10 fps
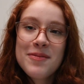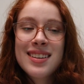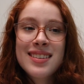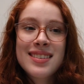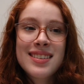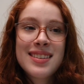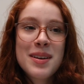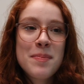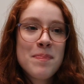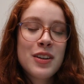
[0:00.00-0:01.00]
just
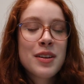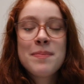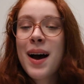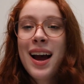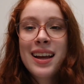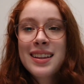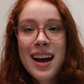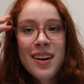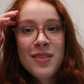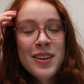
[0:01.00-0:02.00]
the goodbye
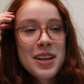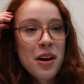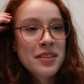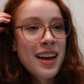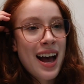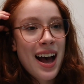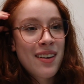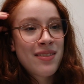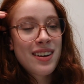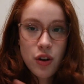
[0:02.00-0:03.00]
that we got to have?